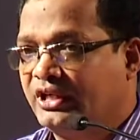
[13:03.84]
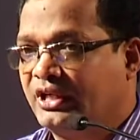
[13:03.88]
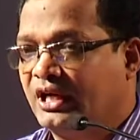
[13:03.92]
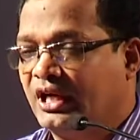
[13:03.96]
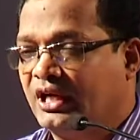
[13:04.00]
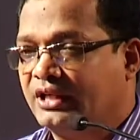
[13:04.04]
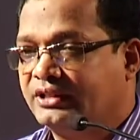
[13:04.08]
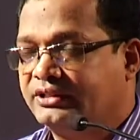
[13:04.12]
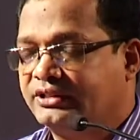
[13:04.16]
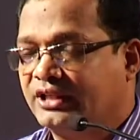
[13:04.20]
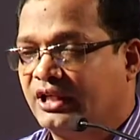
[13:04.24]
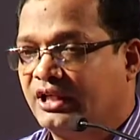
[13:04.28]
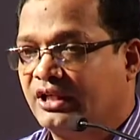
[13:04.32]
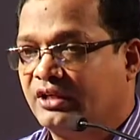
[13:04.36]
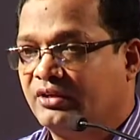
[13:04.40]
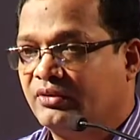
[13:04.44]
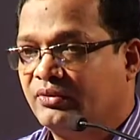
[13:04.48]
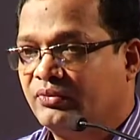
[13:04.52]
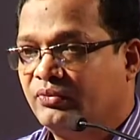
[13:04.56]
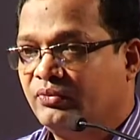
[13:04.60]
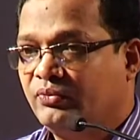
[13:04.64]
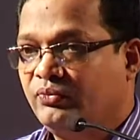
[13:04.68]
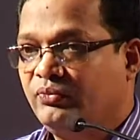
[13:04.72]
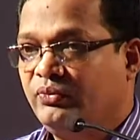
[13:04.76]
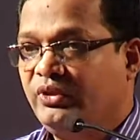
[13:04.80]
culture,
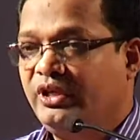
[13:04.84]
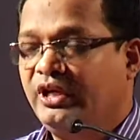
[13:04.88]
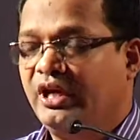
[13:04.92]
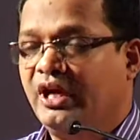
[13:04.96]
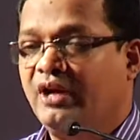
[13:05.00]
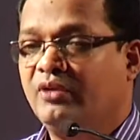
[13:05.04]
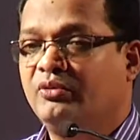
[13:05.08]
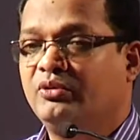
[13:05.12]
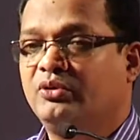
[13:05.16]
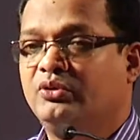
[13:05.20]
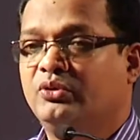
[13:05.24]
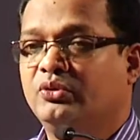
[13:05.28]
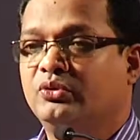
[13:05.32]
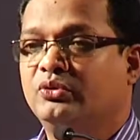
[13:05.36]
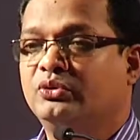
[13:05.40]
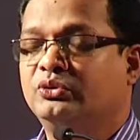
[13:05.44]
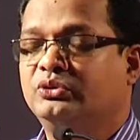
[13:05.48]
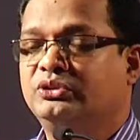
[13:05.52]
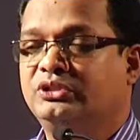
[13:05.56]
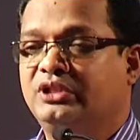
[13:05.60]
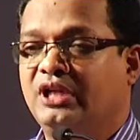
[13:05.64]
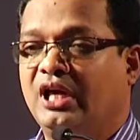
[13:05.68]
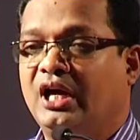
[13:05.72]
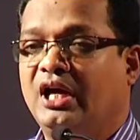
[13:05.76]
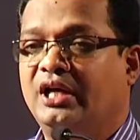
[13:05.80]
we have to
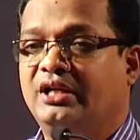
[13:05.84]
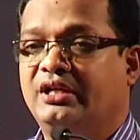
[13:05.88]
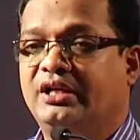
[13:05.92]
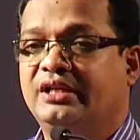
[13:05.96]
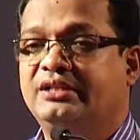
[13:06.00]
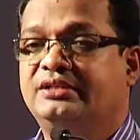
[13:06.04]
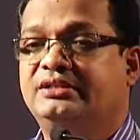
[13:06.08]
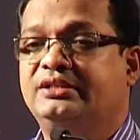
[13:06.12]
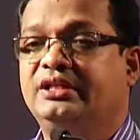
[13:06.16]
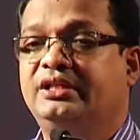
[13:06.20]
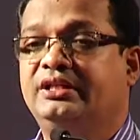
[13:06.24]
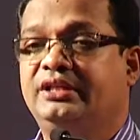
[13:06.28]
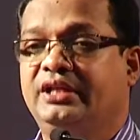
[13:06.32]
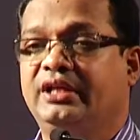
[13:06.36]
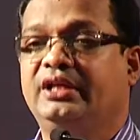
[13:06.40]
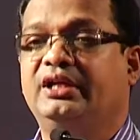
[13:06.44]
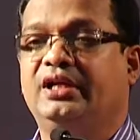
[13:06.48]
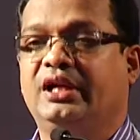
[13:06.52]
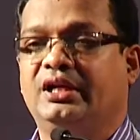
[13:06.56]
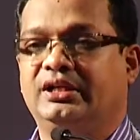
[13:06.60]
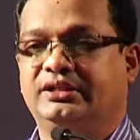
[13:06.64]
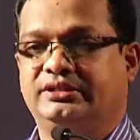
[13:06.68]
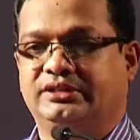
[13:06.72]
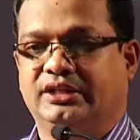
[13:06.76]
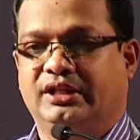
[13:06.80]
start a sitting
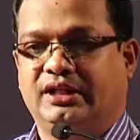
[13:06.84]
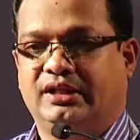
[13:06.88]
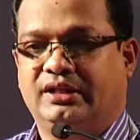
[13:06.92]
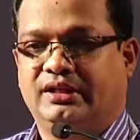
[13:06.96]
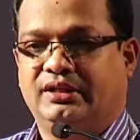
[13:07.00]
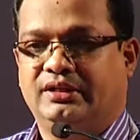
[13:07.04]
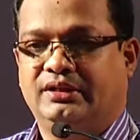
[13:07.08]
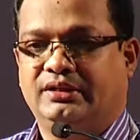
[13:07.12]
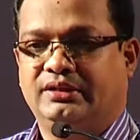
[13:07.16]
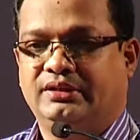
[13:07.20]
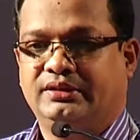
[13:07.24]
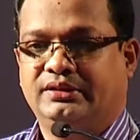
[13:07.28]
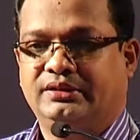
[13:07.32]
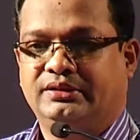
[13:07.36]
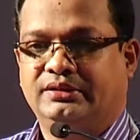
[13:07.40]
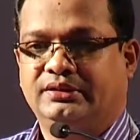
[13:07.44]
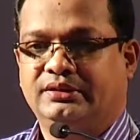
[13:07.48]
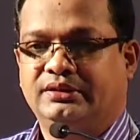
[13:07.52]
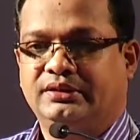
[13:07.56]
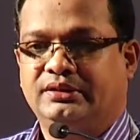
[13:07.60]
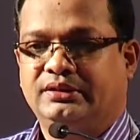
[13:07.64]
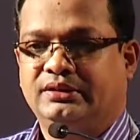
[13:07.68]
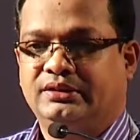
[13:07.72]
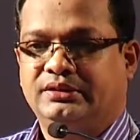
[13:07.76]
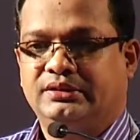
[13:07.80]
culture.
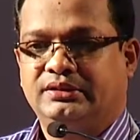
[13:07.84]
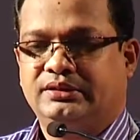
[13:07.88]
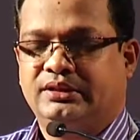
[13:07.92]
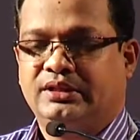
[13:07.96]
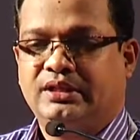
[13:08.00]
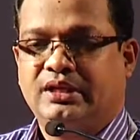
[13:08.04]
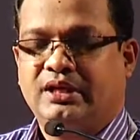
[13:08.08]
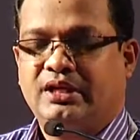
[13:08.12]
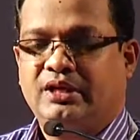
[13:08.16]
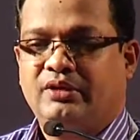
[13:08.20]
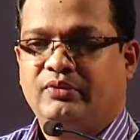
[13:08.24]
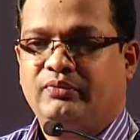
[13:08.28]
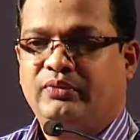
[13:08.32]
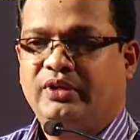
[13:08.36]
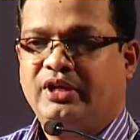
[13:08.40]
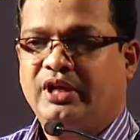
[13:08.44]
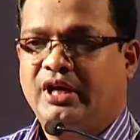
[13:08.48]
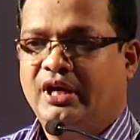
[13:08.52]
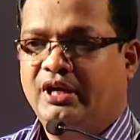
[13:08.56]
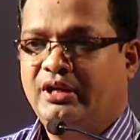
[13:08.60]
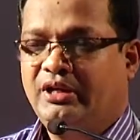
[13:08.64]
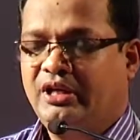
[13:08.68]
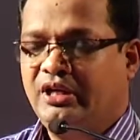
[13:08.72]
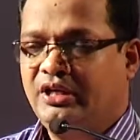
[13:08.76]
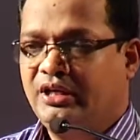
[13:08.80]

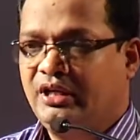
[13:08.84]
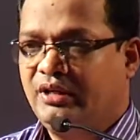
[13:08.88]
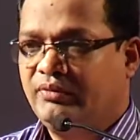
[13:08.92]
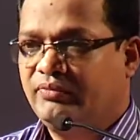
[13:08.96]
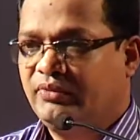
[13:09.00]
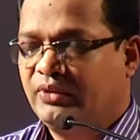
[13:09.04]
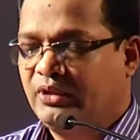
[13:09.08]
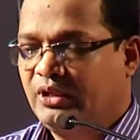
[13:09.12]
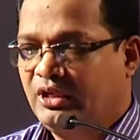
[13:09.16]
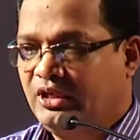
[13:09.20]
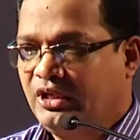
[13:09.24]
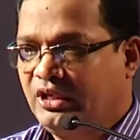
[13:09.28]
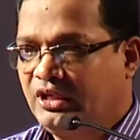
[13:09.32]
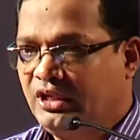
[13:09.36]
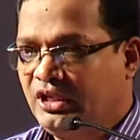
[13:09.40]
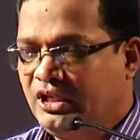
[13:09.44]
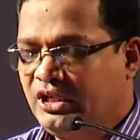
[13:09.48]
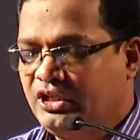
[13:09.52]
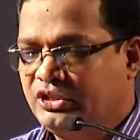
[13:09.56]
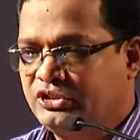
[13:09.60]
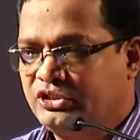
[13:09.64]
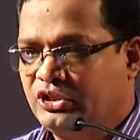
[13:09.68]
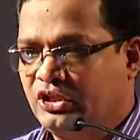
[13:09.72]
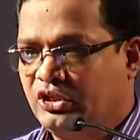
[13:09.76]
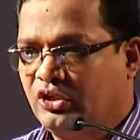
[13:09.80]

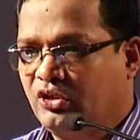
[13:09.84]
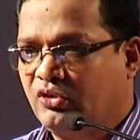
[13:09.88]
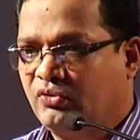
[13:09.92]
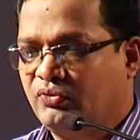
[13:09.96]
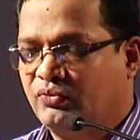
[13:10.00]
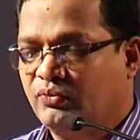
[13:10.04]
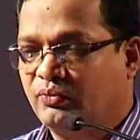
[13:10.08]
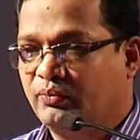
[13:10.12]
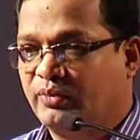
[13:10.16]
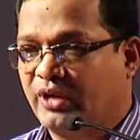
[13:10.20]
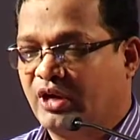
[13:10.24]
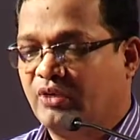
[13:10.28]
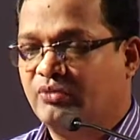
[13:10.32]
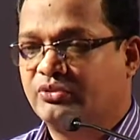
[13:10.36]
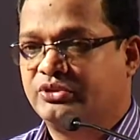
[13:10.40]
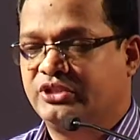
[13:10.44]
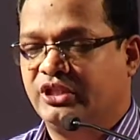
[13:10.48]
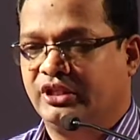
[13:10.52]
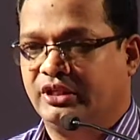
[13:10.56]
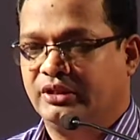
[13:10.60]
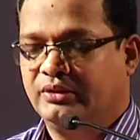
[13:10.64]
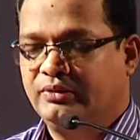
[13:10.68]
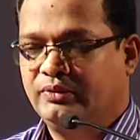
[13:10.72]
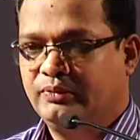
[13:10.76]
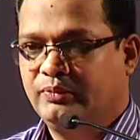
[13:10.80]
Instead of
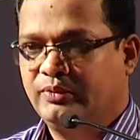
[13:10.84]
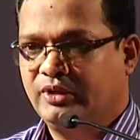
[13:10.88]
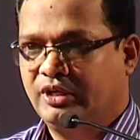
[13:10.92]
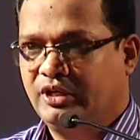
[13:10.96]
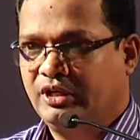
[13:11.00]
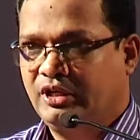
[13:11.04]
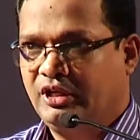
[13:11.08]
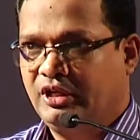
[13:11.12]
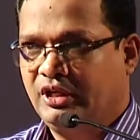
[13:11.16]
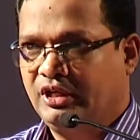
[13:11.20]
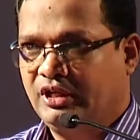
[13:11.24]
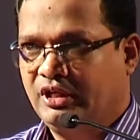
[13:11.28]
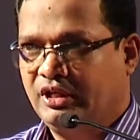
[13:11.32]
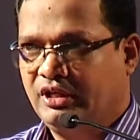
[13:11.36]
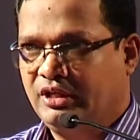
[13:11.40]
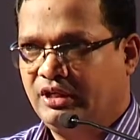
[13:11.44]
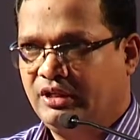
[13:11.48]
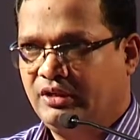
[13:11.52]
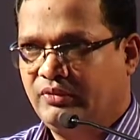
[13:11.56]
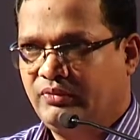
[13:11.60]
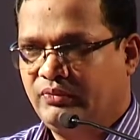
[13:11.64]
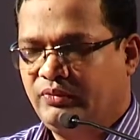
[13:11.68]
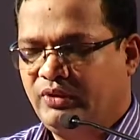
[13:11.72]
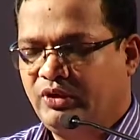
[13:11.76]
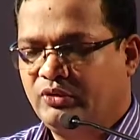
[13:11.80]
browsing,
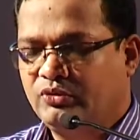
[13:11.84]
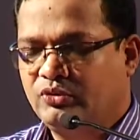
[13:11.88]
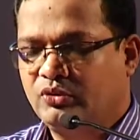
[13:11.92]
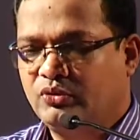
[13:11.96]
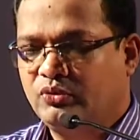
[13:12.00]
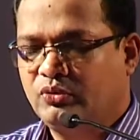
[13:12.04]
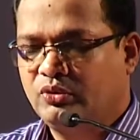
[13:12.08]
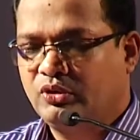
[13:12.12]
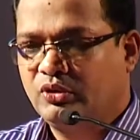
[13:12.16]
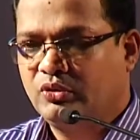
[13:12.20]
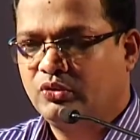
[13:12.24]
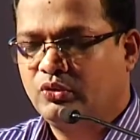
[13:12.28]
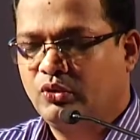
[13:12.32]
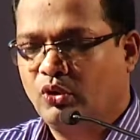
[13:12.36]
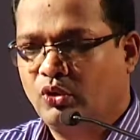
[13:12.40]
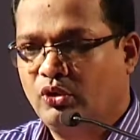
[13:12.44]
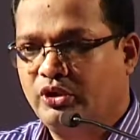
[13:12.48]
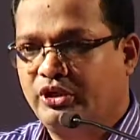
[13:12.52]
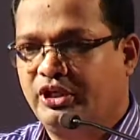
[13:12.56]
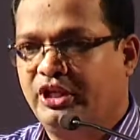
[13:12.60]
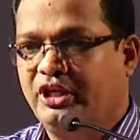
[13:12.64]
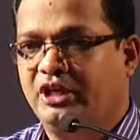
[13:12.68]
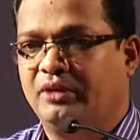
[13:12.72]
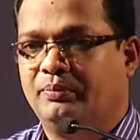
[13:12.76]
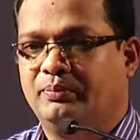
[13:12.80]
we have to go
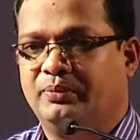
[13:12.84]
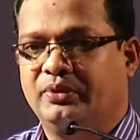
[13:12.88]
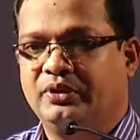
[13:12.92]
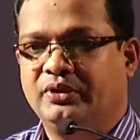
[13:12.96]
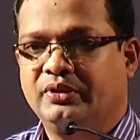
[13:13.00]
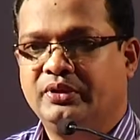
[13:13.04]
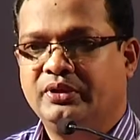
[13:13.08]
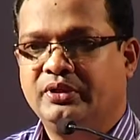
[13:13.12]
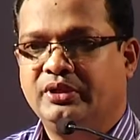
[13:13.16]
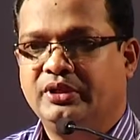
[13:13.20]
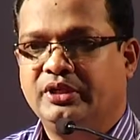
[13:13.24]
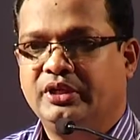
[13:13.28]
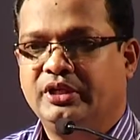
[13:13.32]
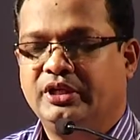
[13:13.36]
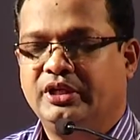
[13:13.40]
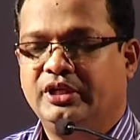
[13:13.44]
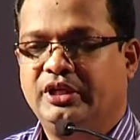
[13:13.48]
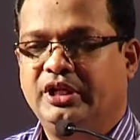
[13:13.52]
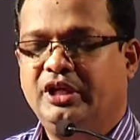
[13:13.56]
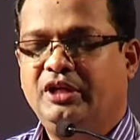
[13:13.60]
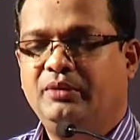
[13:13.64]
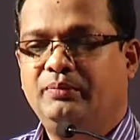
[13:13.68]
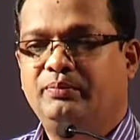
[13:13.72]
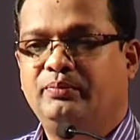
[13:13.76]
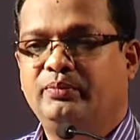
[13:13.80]
deep.
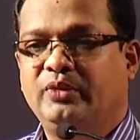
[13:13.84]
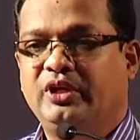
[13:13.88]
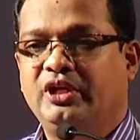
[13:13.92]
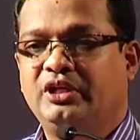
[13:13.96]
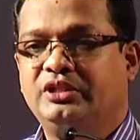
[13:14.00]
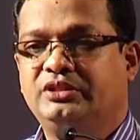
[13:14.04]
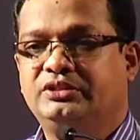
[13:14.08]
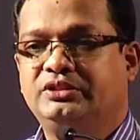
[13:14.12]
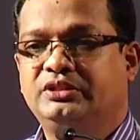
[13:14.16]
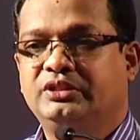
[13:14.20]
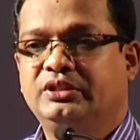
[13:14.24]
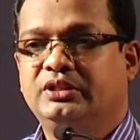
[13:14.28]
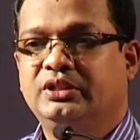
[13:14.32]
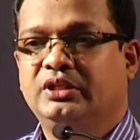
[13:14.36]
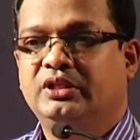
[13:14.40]
Deep means